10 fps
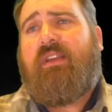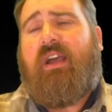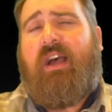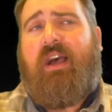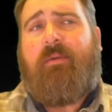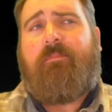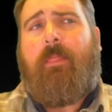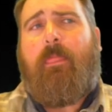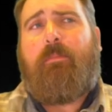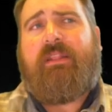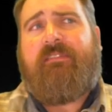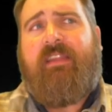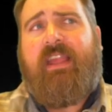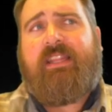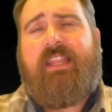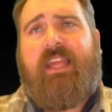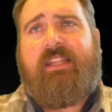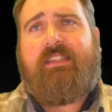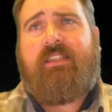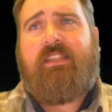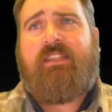But the fact that